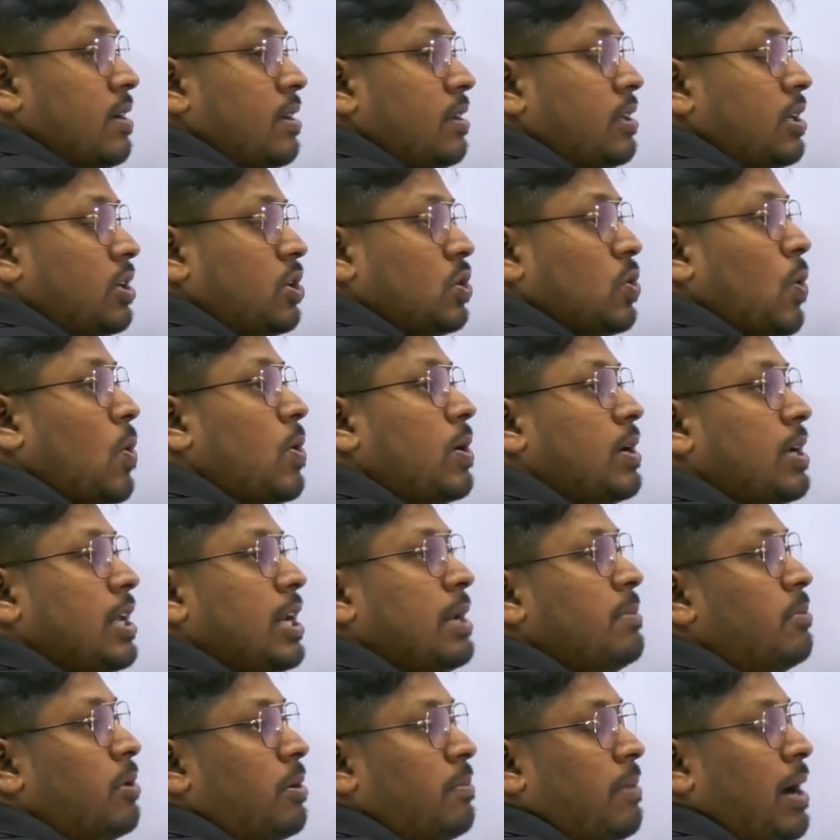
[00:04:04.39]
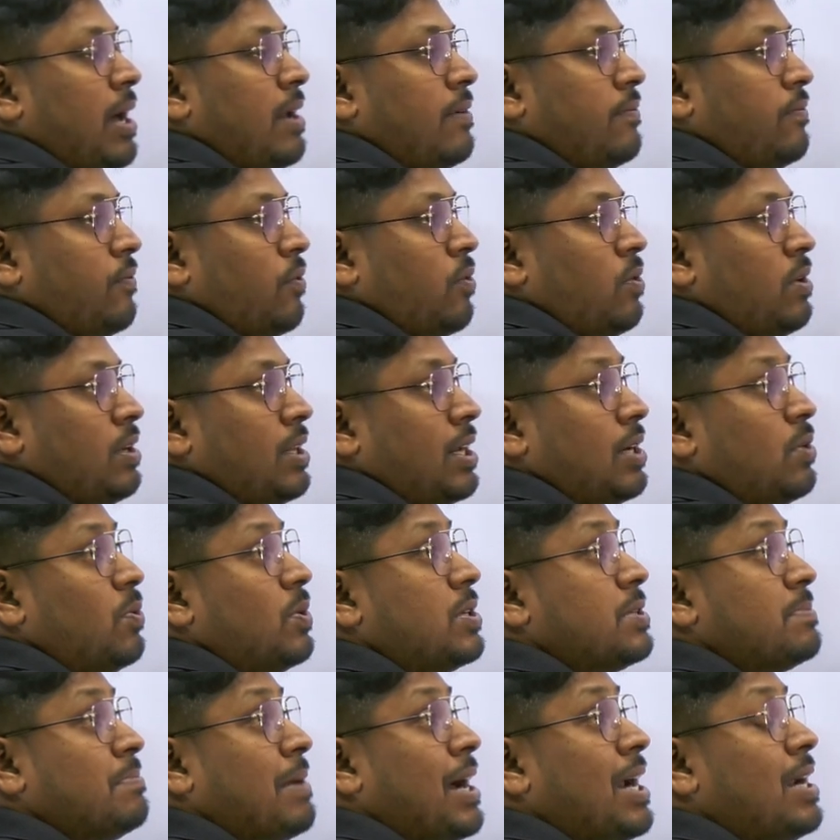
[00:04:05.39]
the total mobile phone that
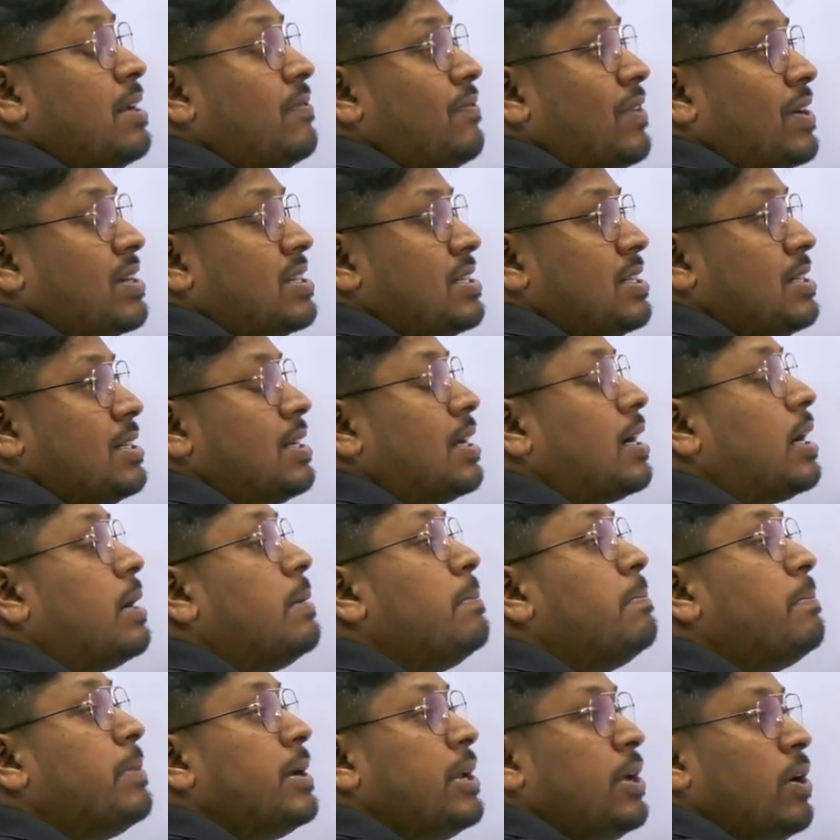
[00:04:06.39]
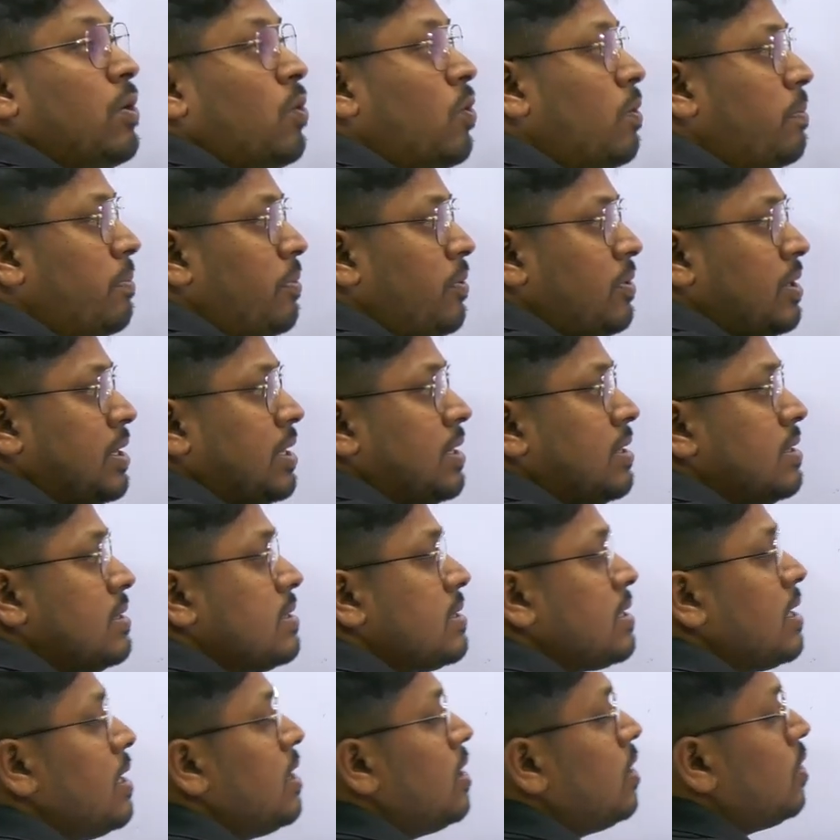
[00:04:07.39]
was manufactured in a company Oppo, that
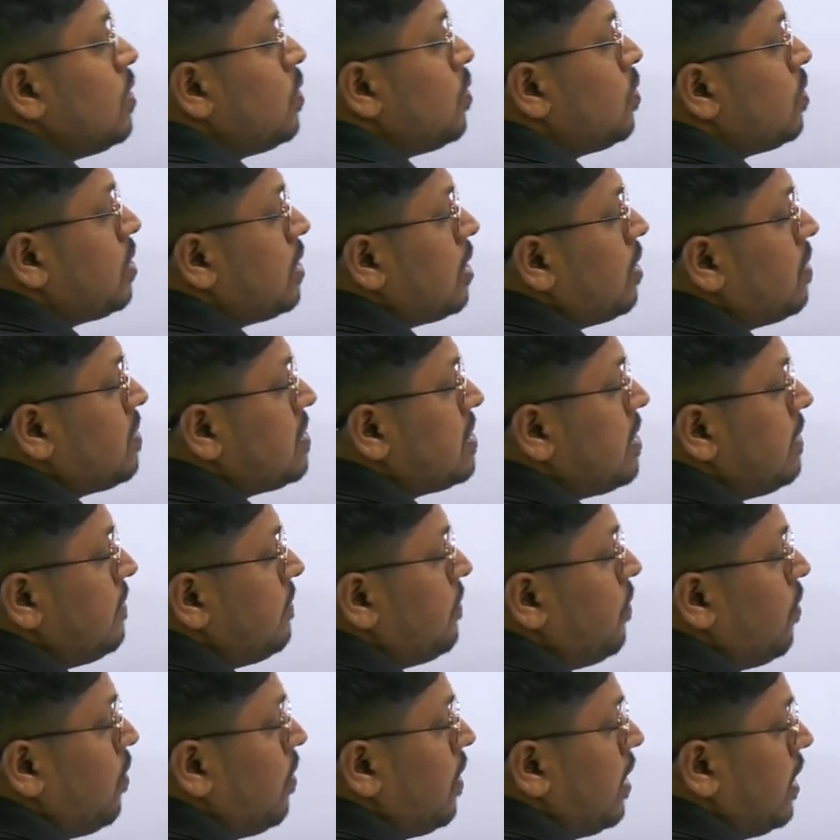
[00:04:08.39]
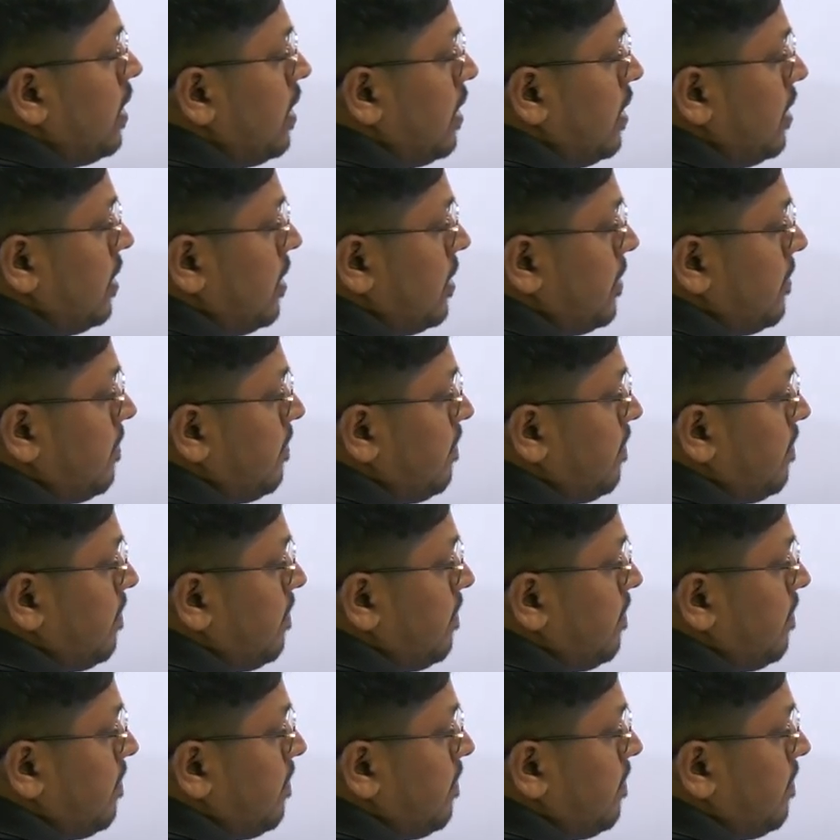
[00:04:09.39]
is 2400.